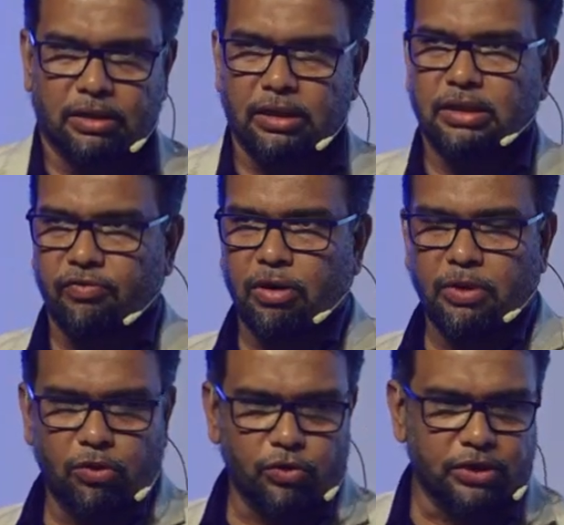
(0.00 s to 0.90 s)
as everybody
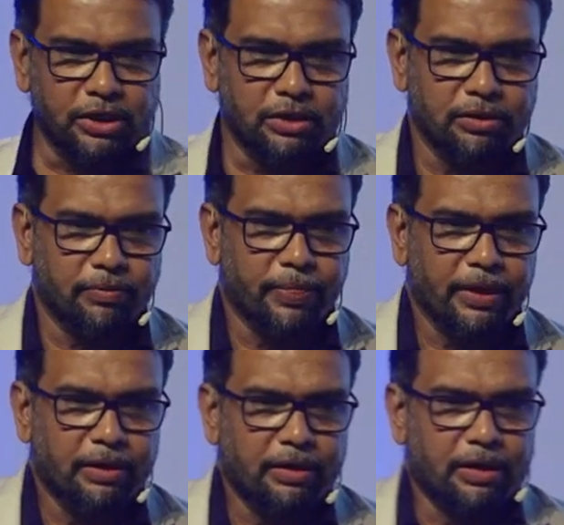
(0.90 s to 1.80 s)
knows it,
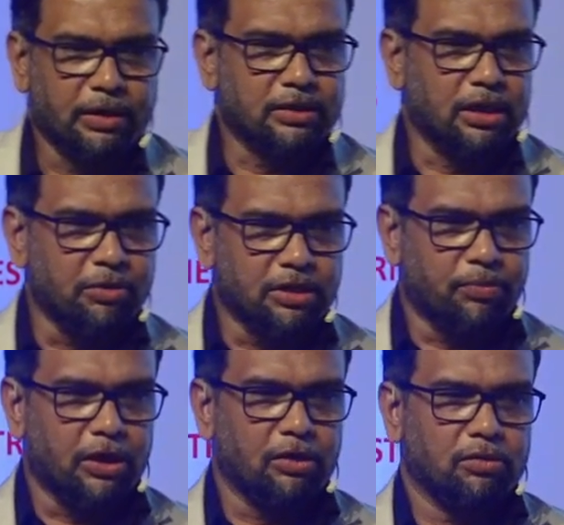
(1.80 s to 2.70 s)
and the same is
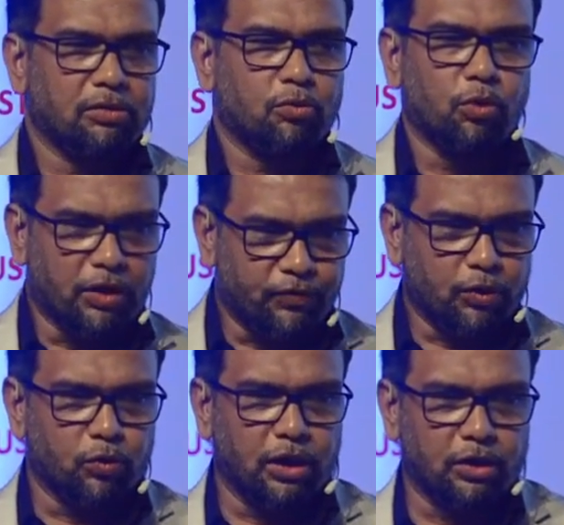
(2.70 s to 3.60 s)
being cooled after
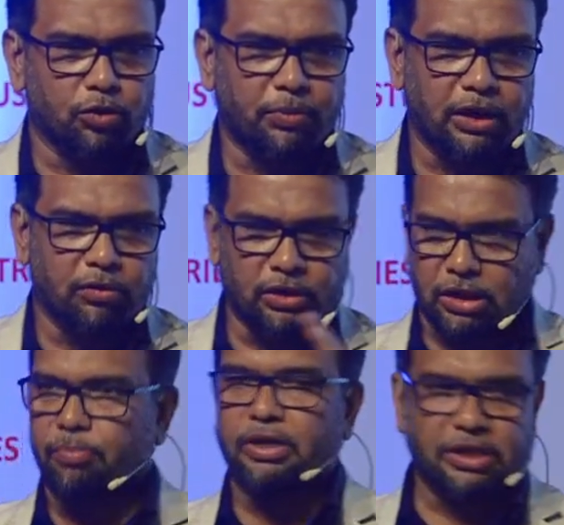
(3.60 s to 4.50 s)
cooler to bring down the
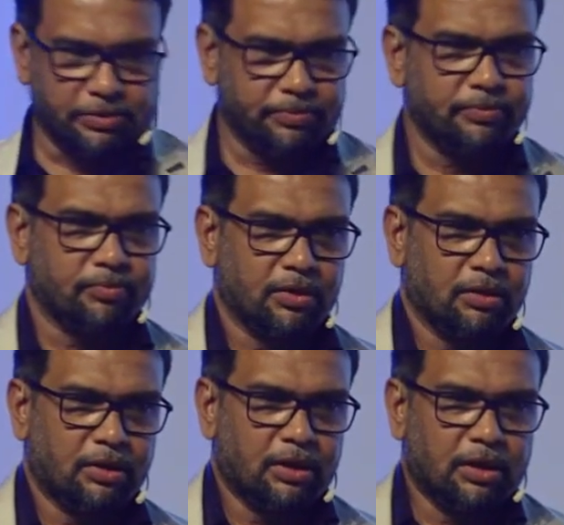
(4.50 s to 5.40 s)
temperature.
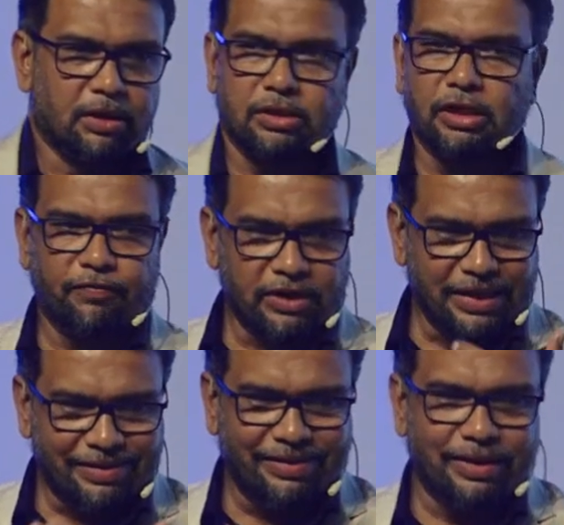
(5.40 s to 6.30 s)
Instead of
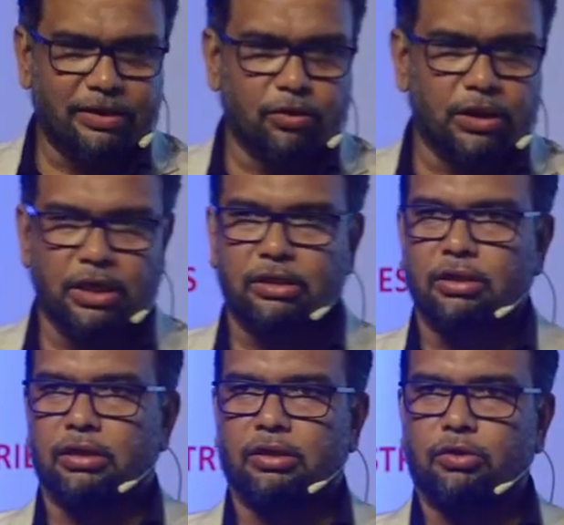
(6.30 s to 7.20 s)
rejecting that heat
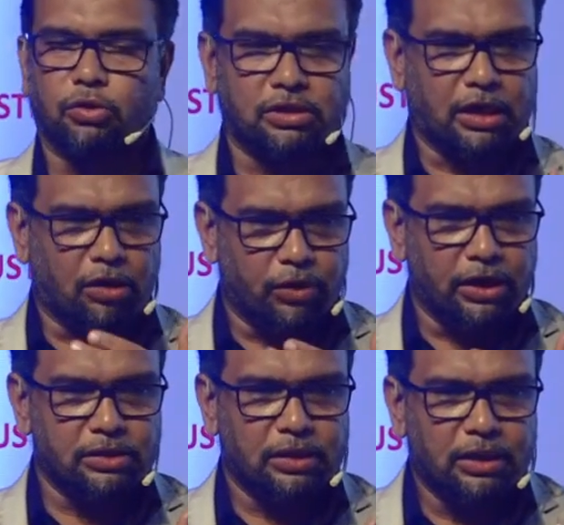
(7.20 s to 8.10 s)
to the surroundings,